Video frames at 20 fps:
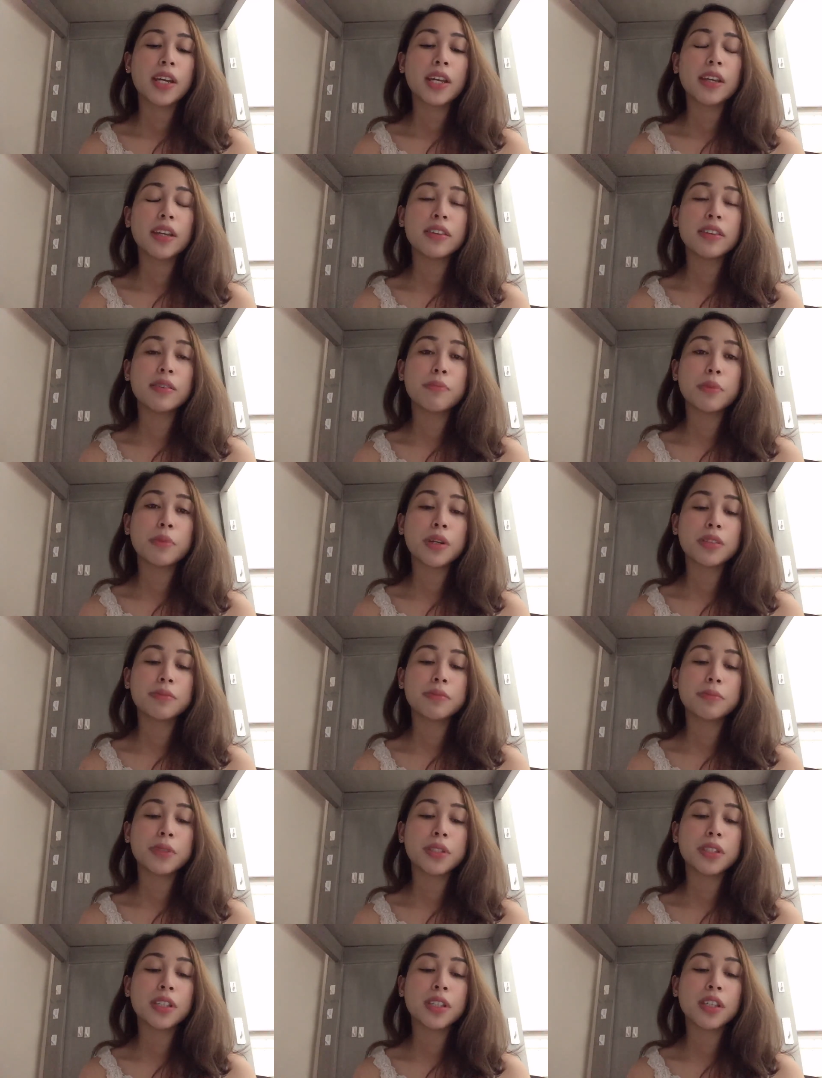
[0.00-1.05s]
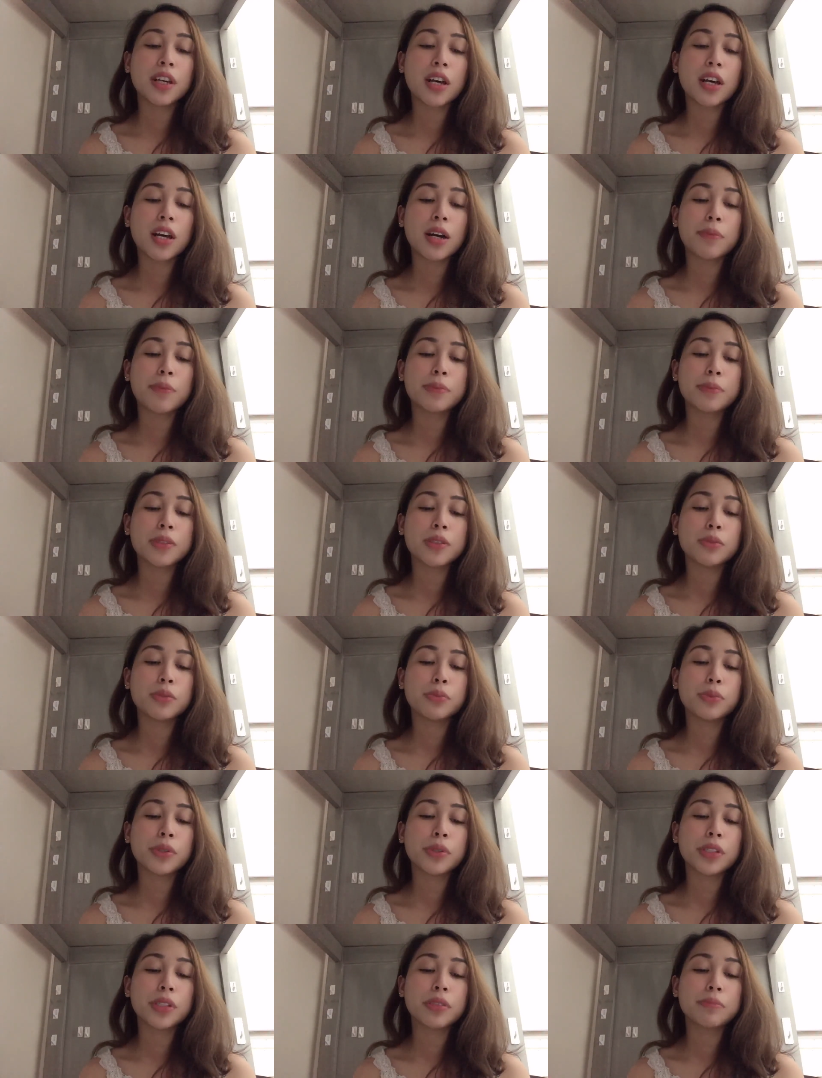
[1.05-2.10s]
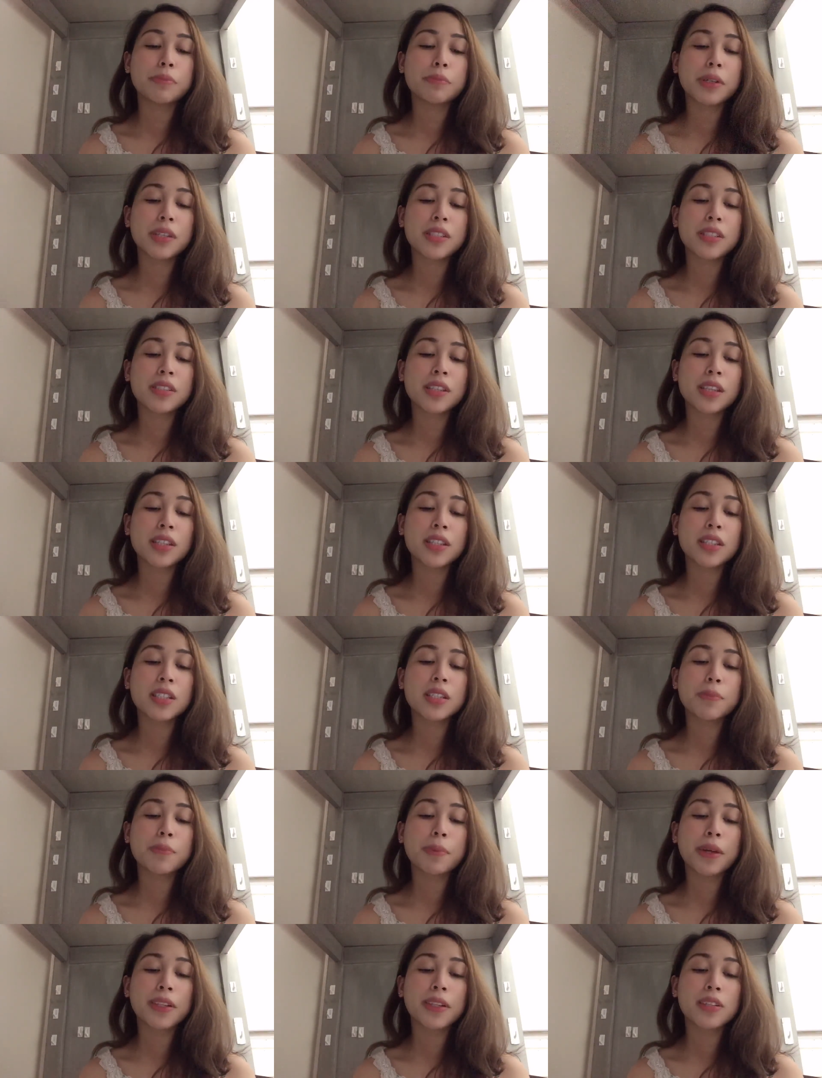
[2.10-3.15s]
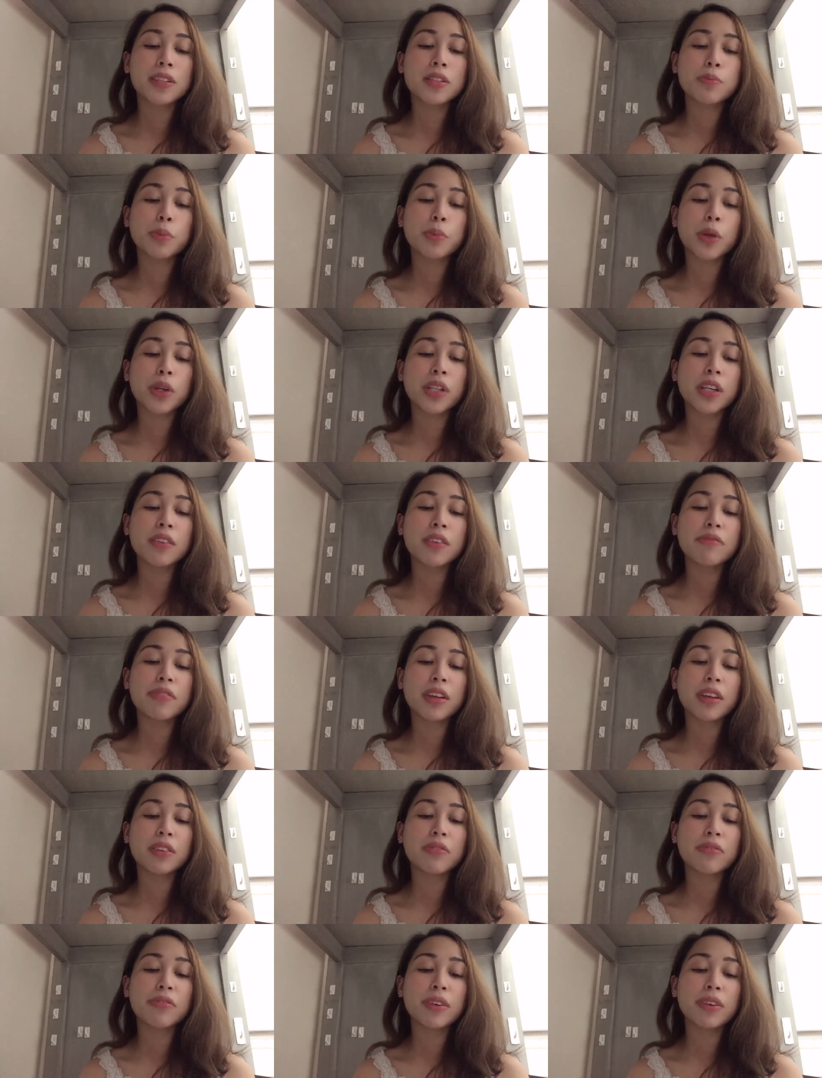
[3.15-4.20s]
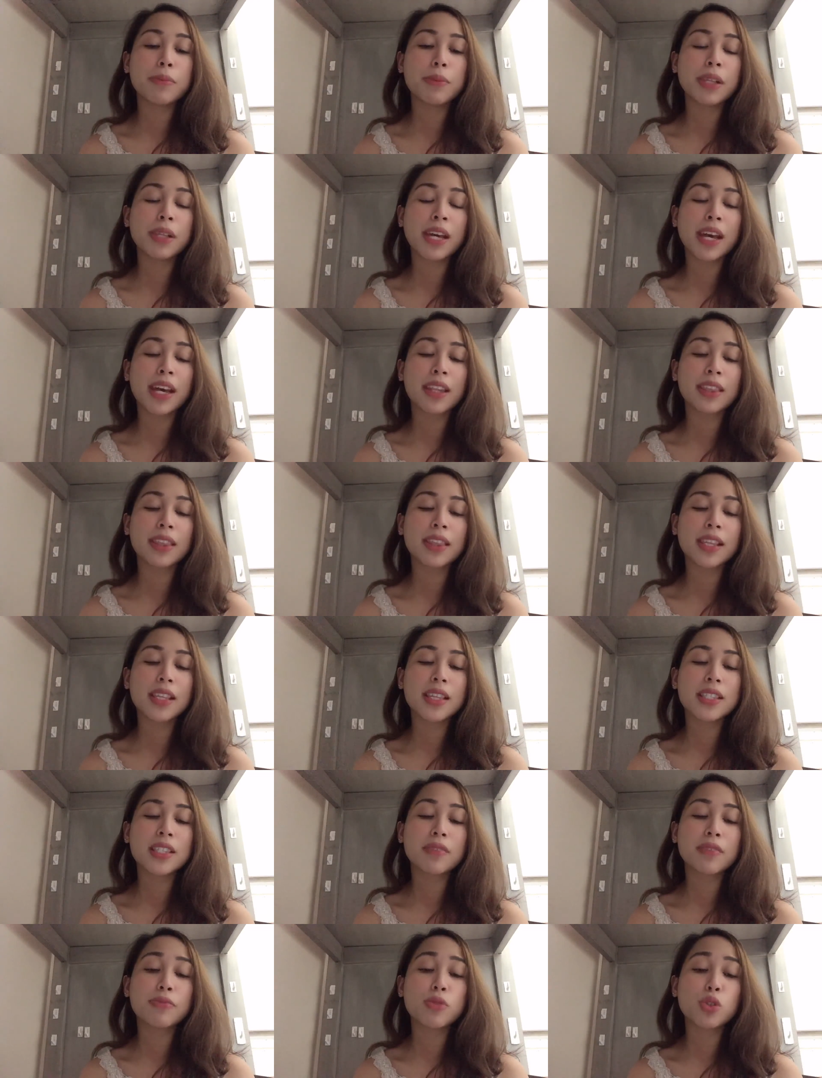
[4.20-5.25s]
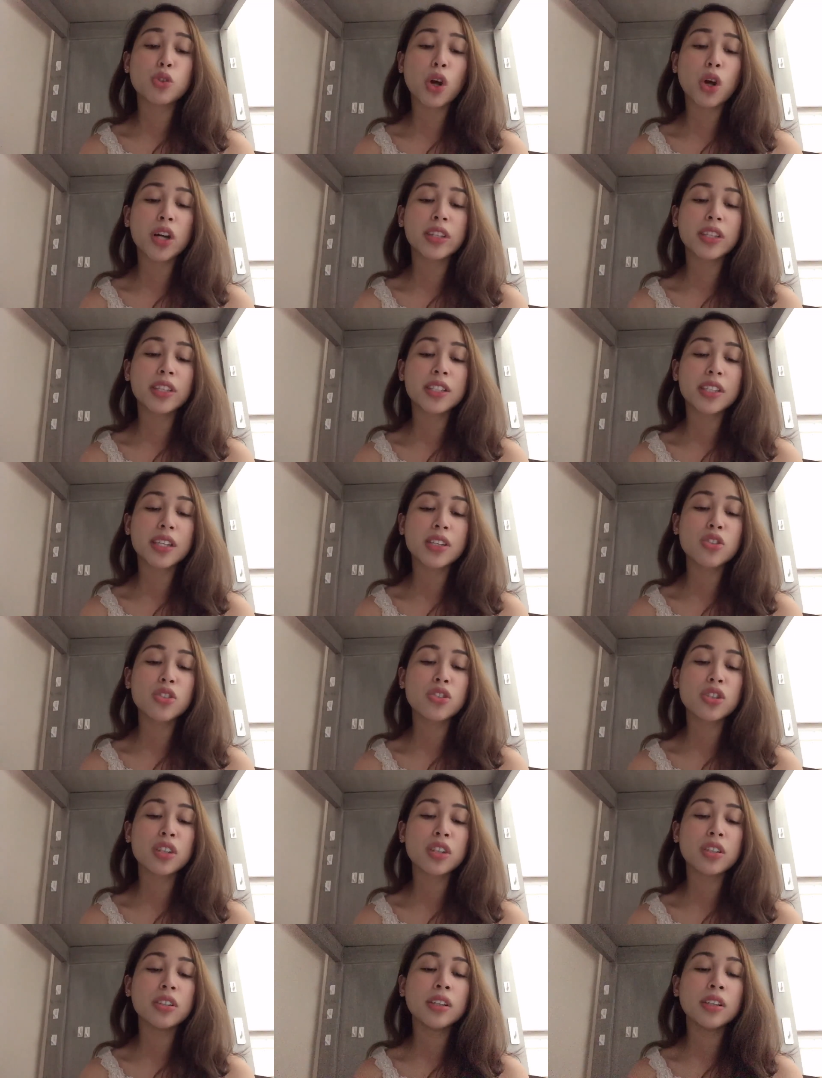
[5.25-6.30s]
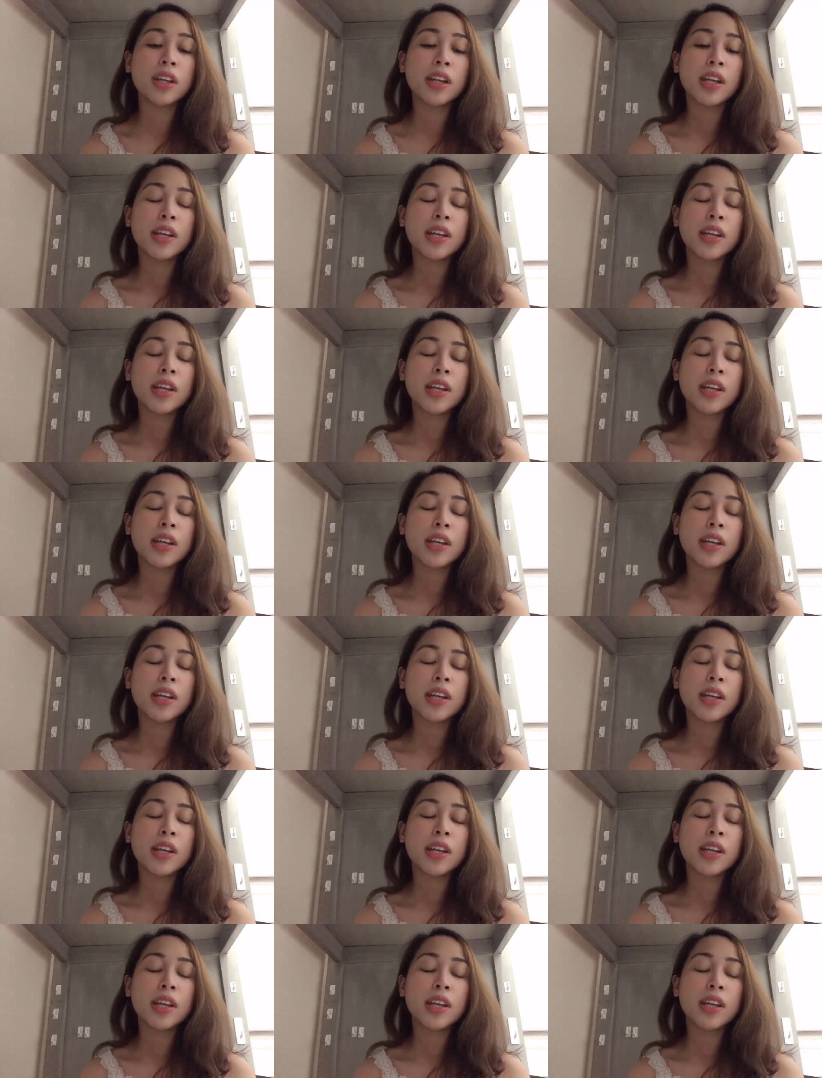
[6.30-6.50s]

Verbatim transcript: In the month building up to the world most anticipated sporting event, female athletes have drawn attention